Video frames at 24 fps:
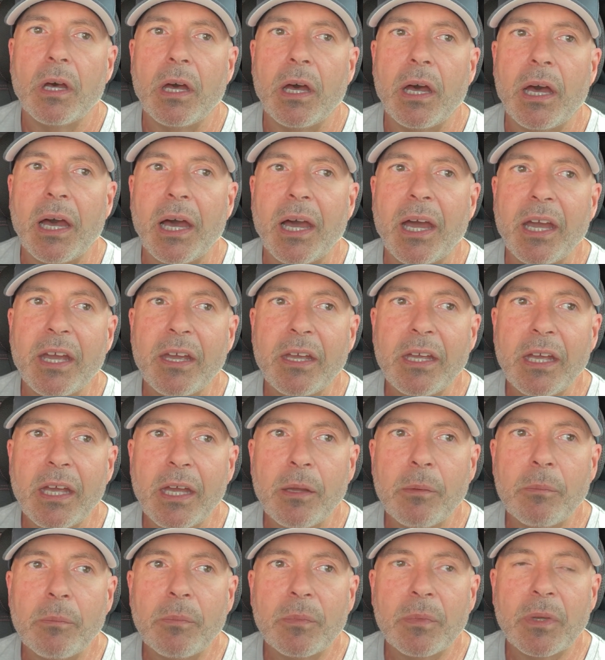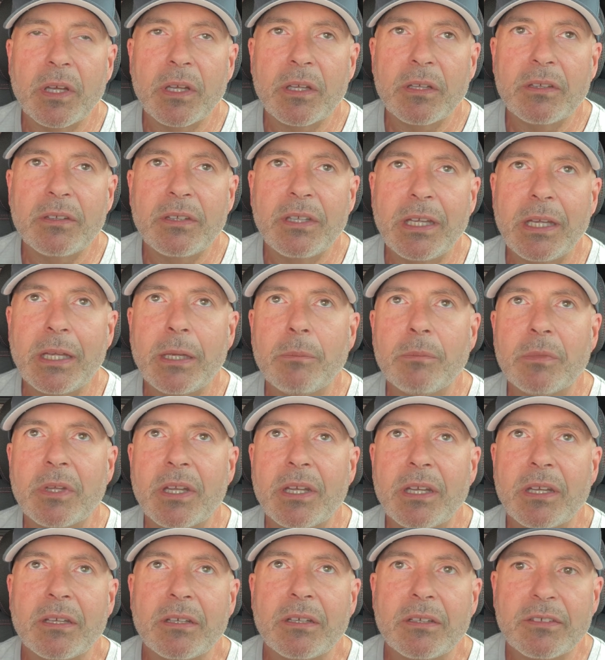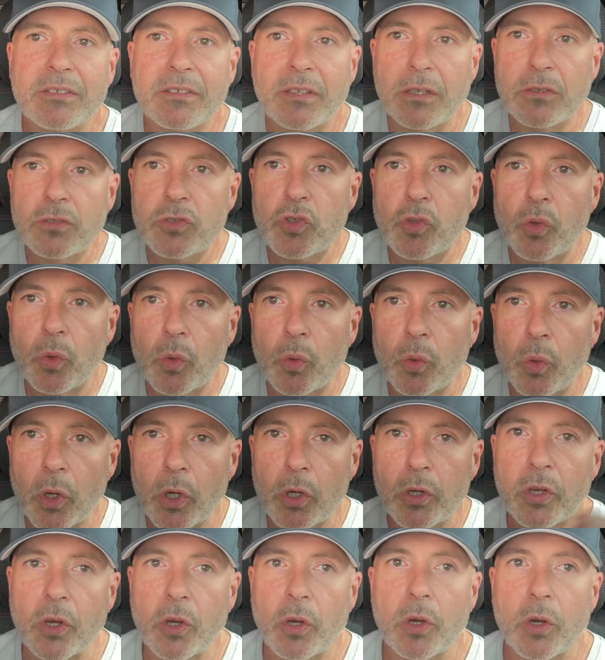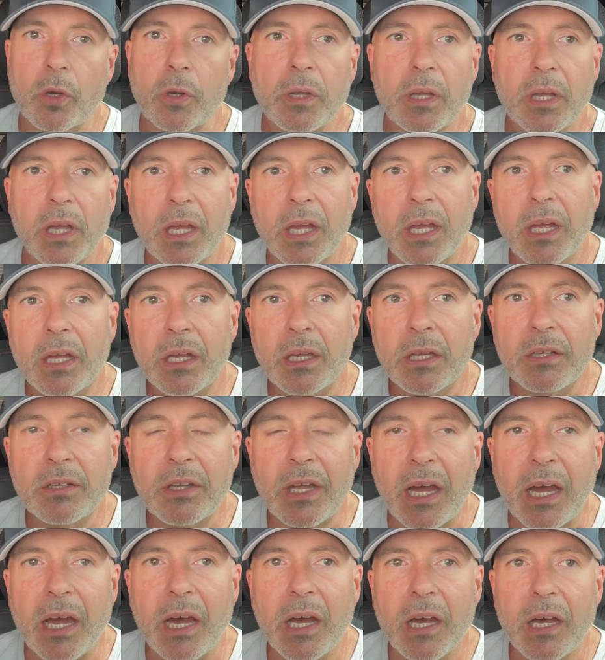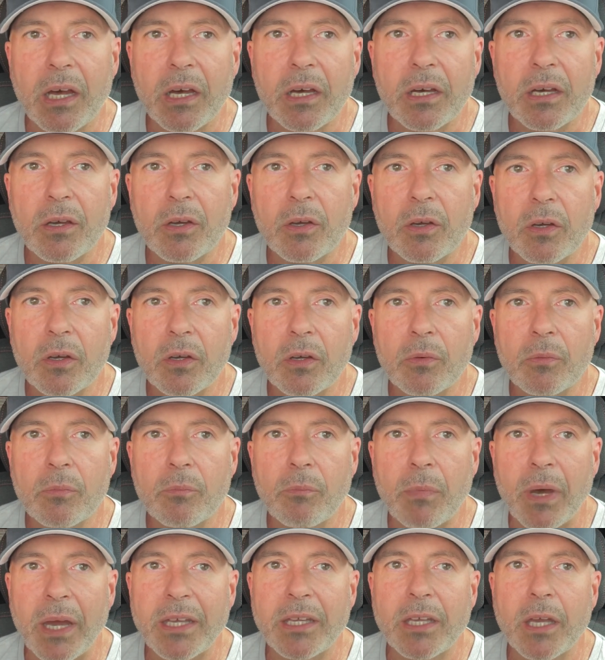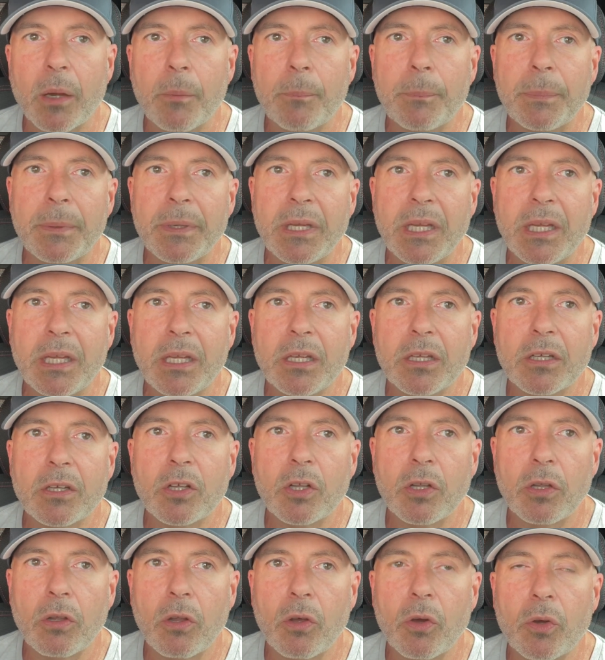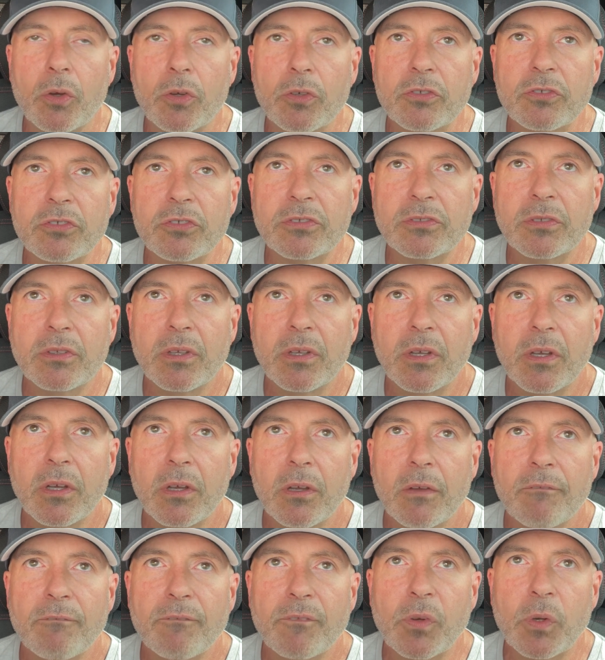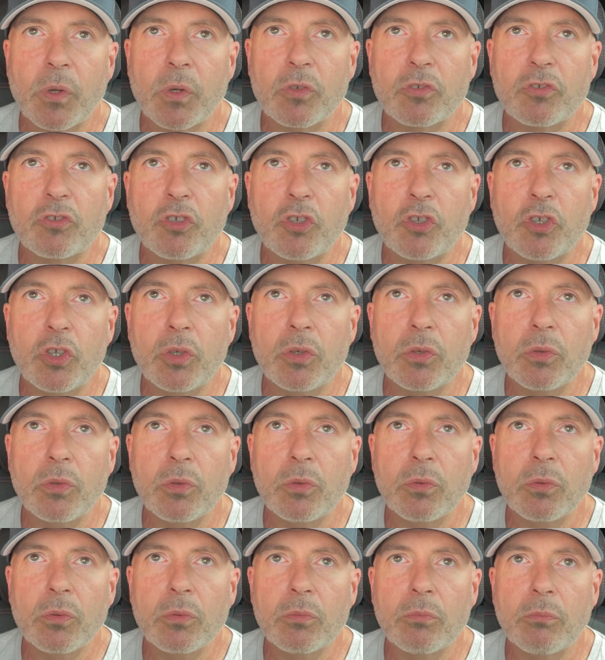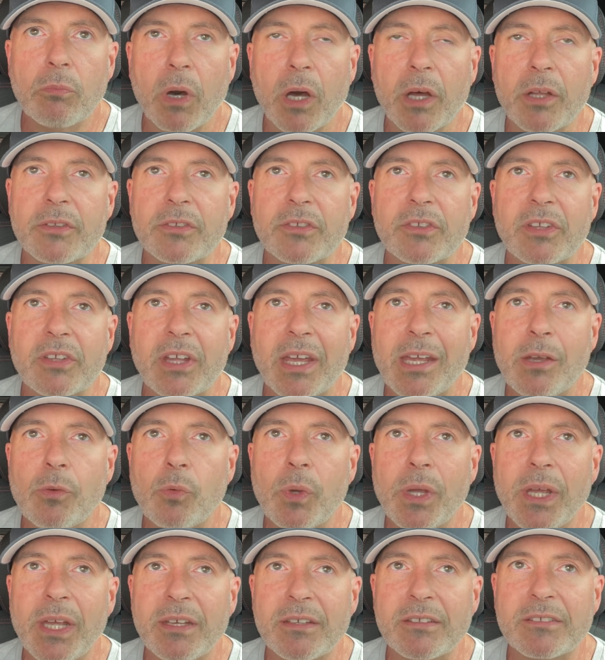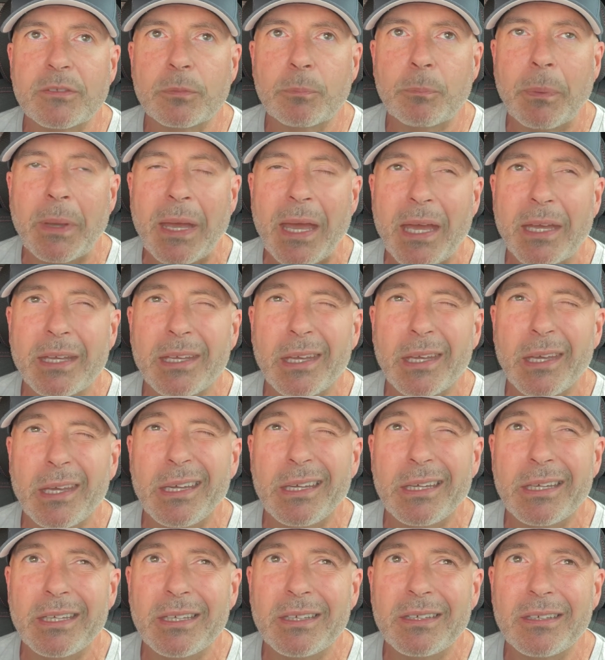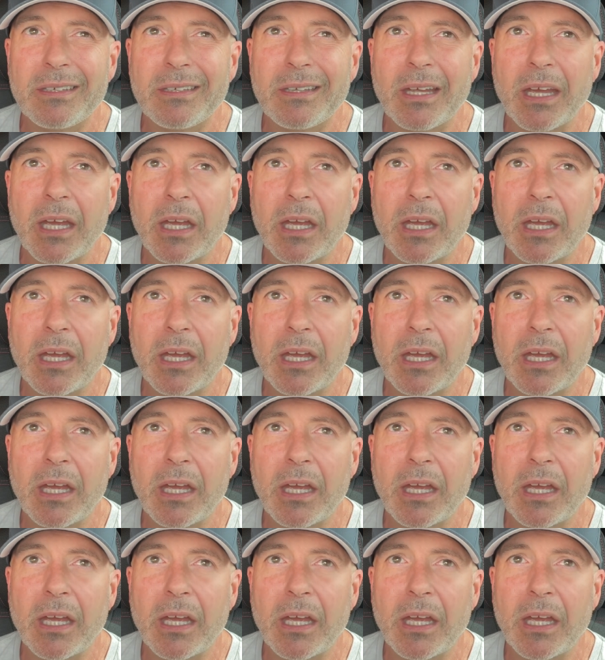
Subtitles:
I am deemed an essential worker, and my company closed for 2 months, 8 weeks, back in